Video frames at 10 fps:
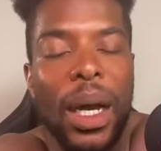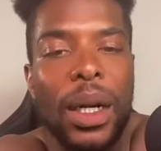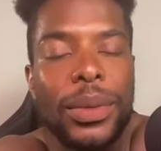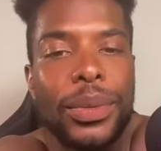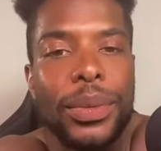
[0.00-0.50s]

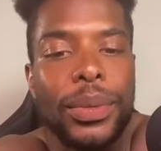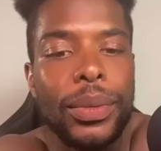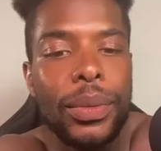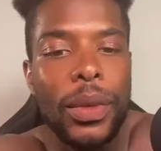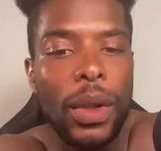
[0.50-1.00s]
Huh?
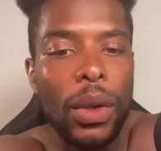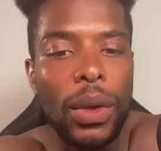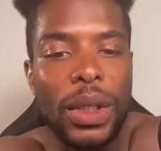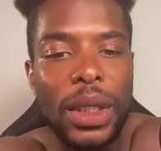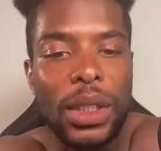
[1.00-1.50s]

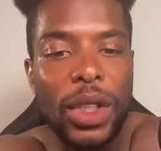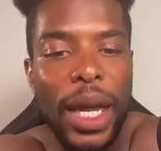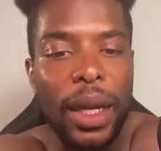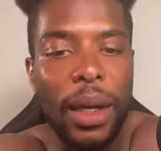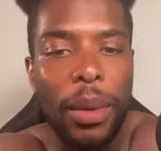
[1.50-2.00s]
Who is this
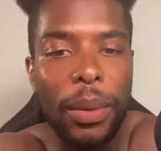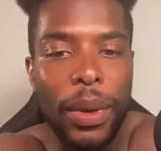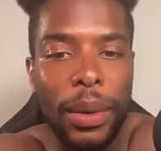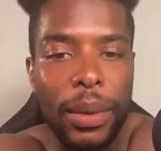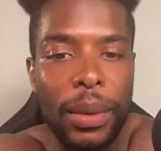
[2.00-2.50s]
trying to come
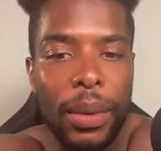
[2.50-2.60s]
up here?